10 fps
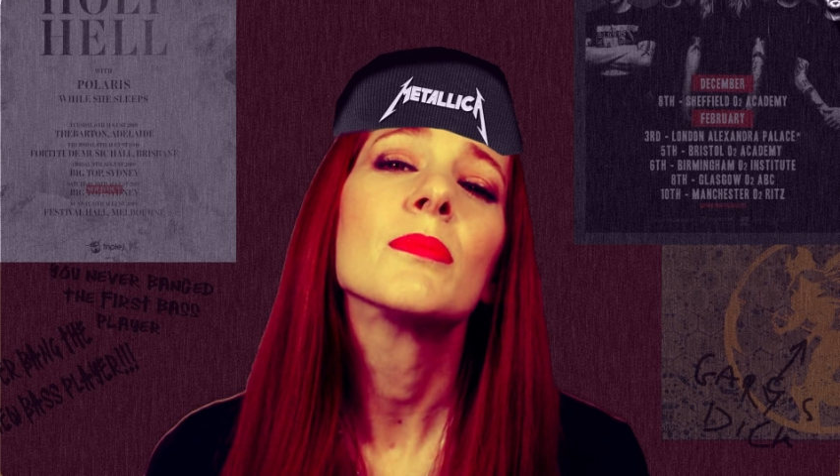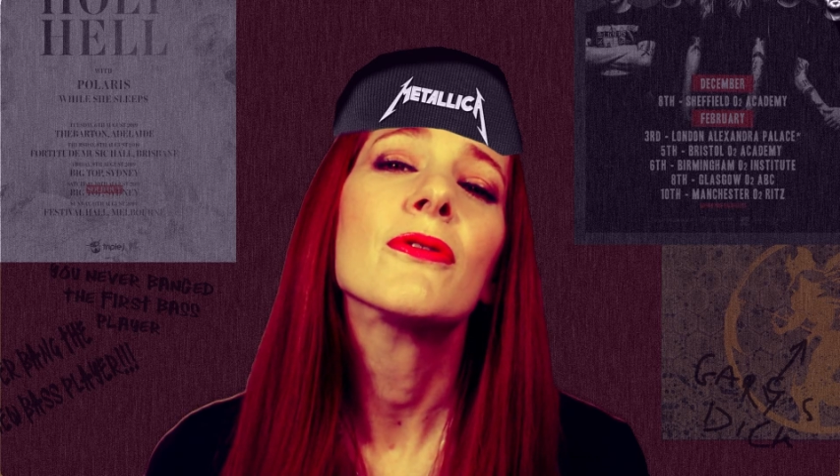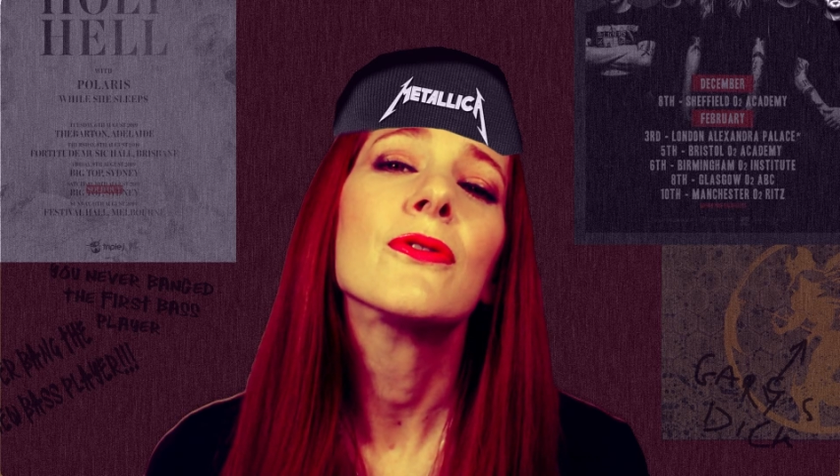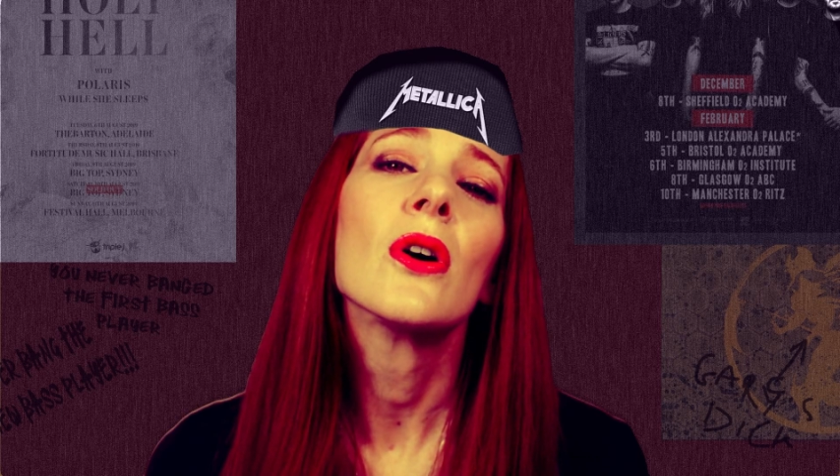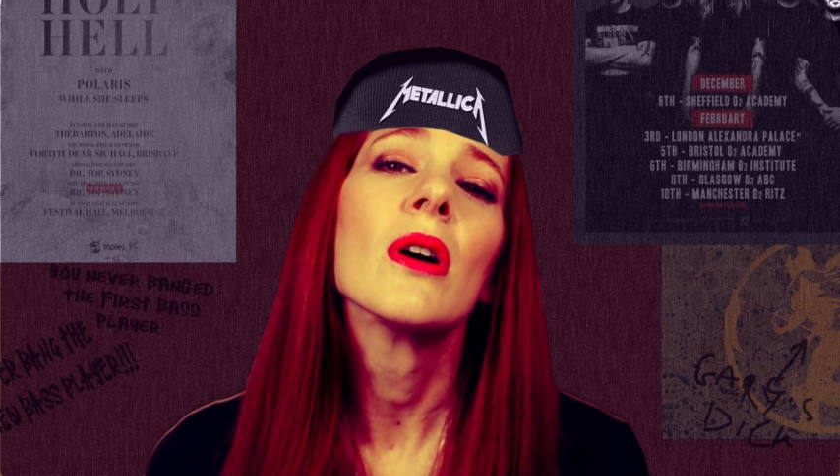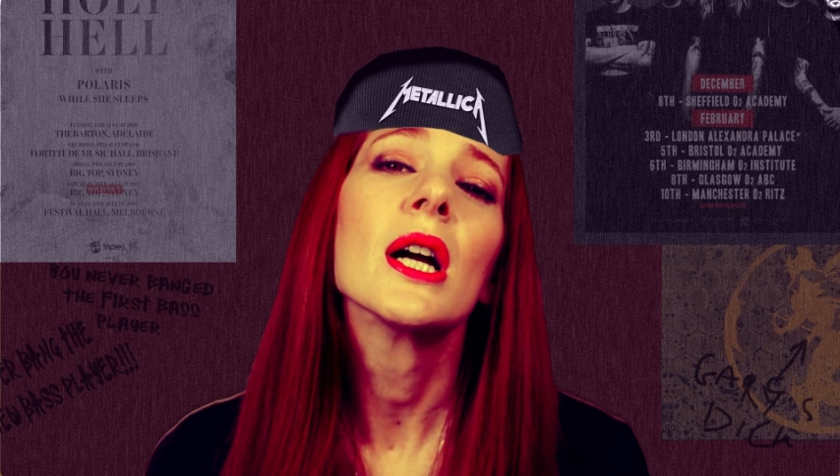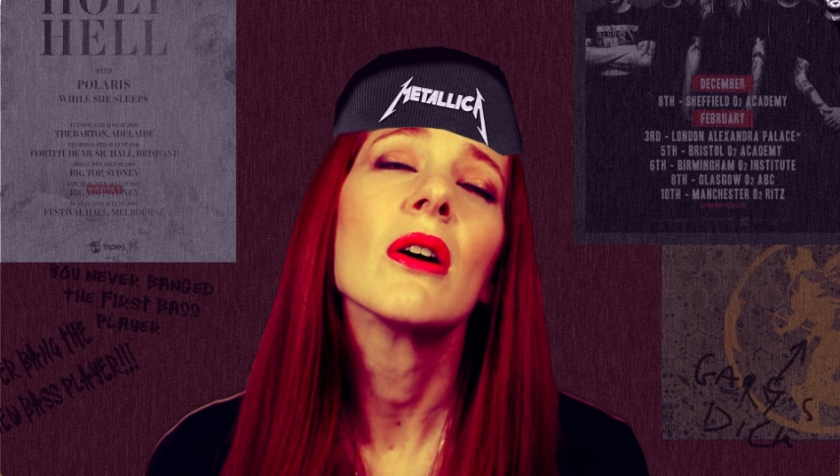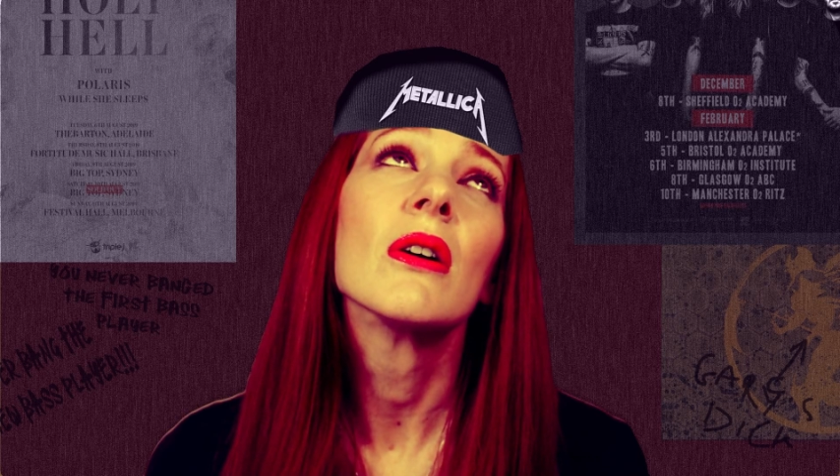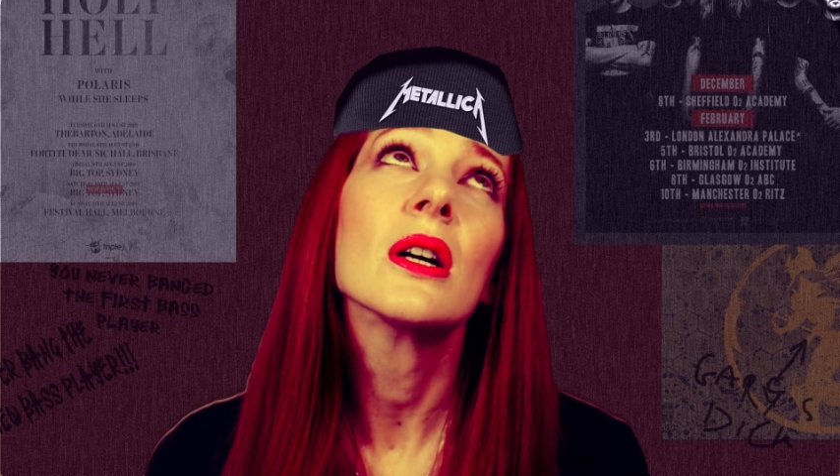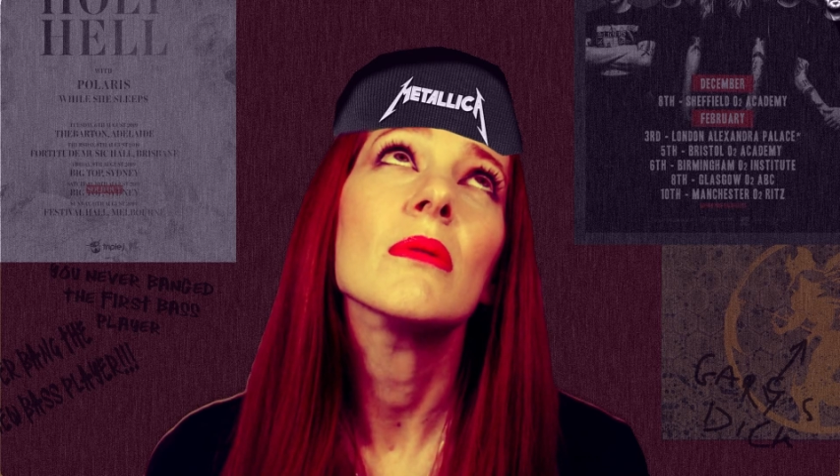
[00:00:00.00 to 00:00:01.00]
before it
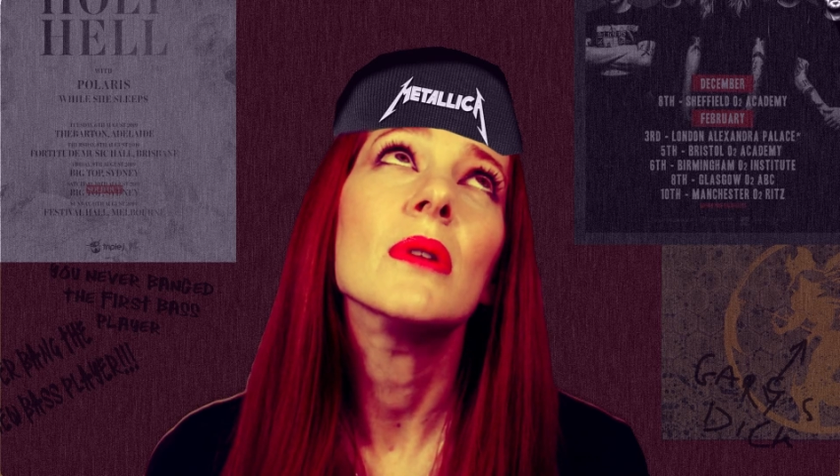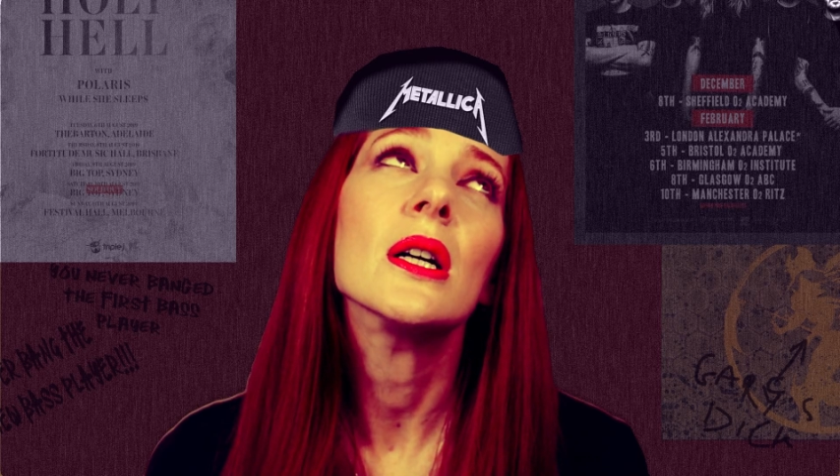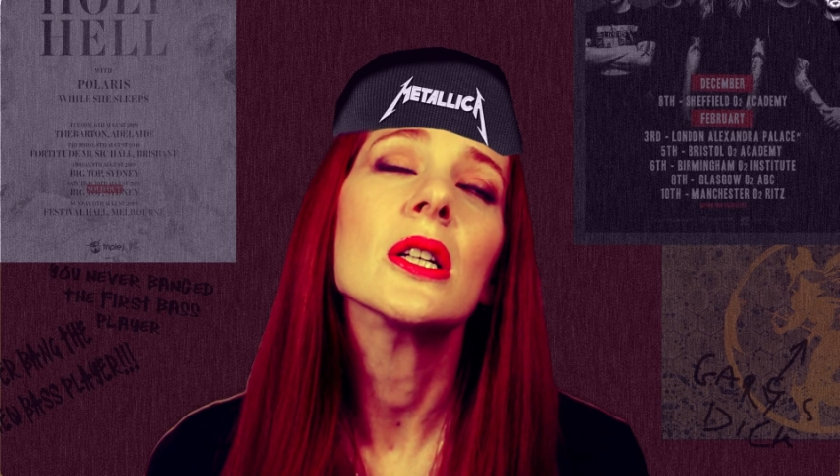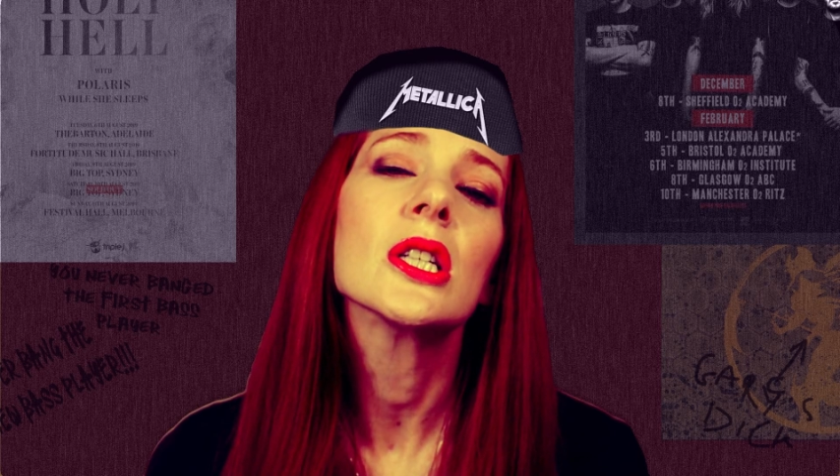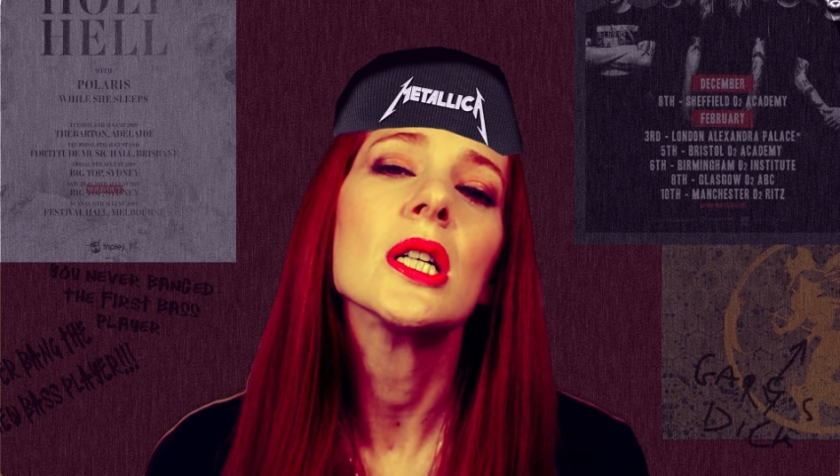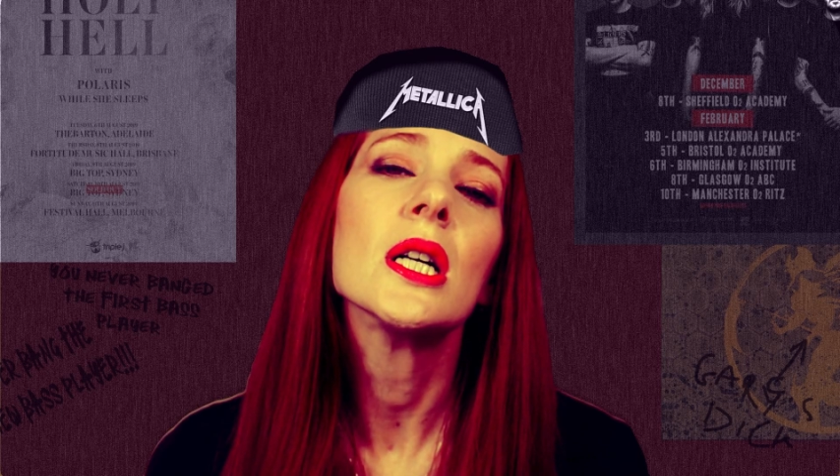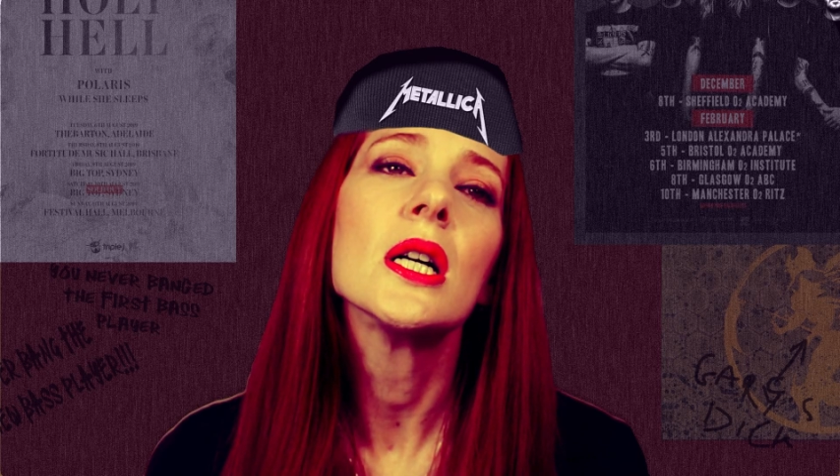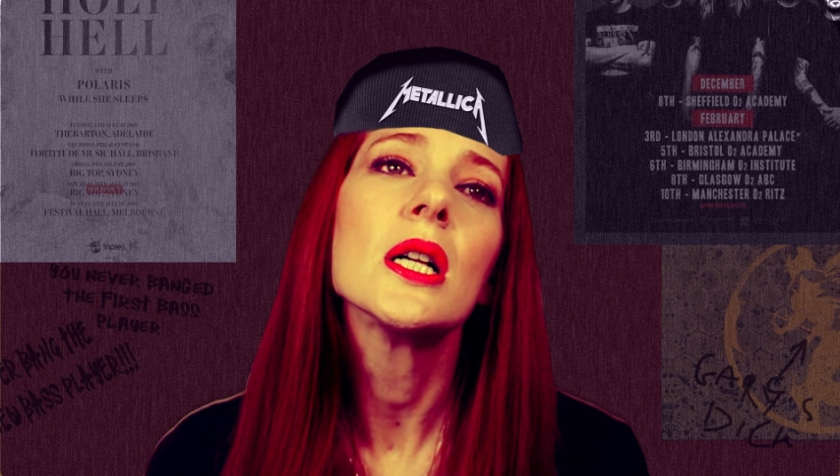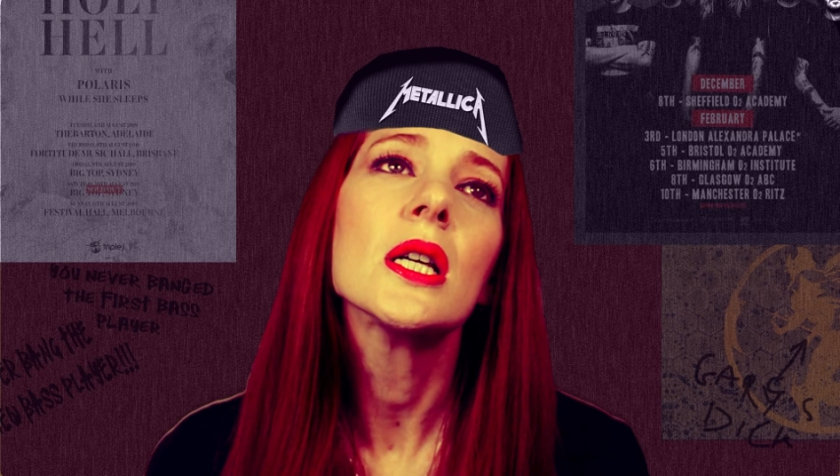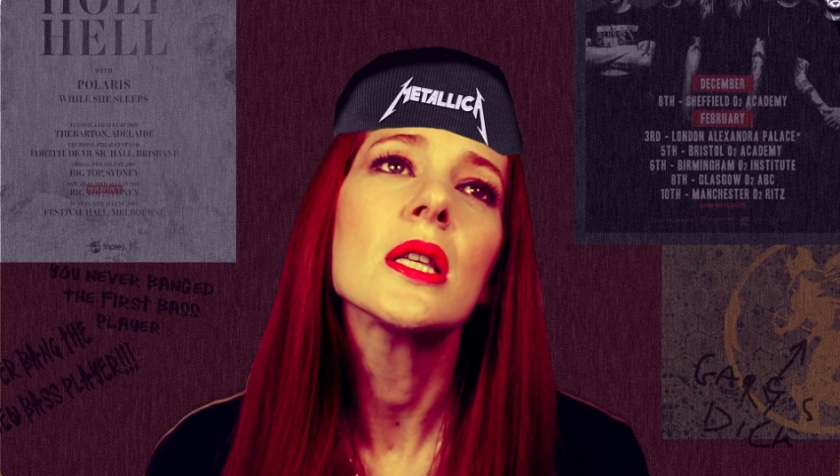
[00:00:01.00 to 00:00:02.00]
got commercial